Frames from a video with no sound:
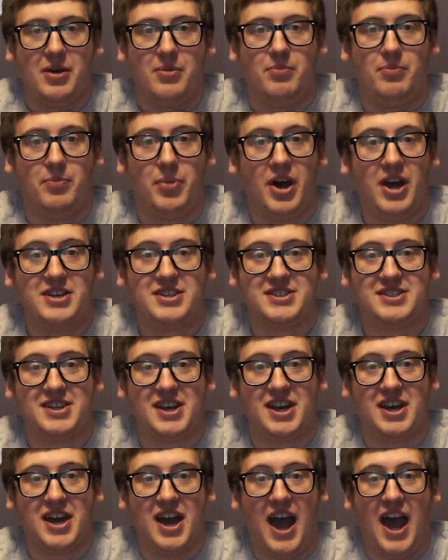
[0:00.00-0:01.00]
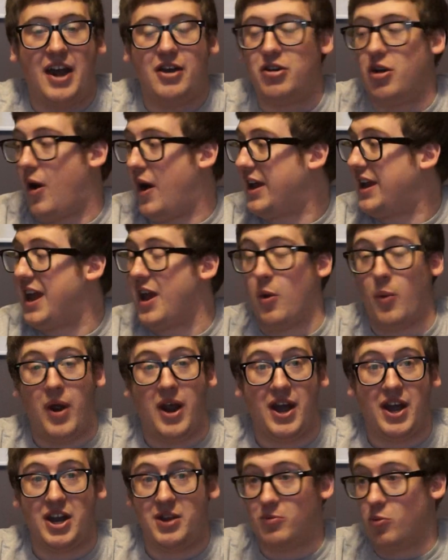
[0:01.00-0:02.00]
But uh, I don't know, I can't
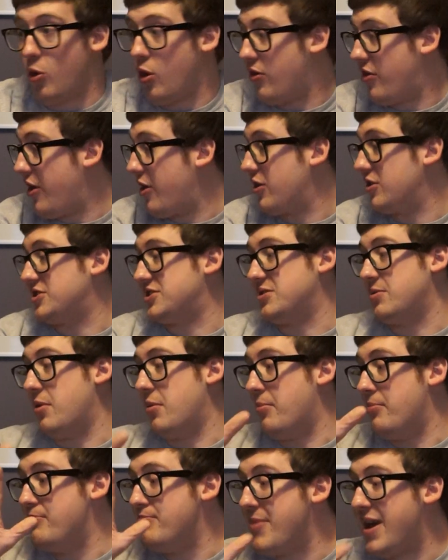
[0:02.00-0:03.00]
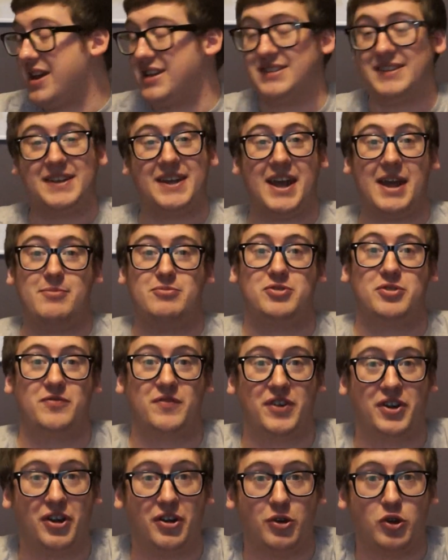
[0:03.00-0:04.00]
wait anymore. There are some amazing games
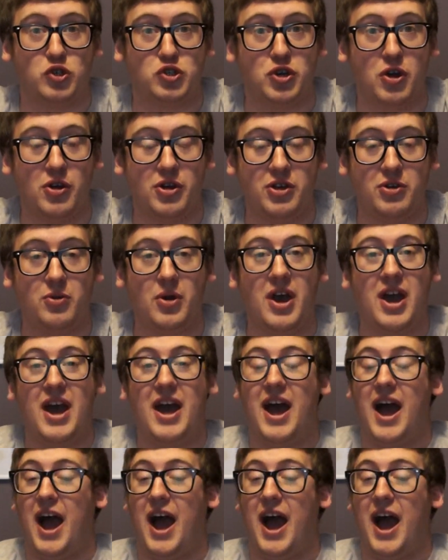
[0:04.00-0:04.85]
over here to show you.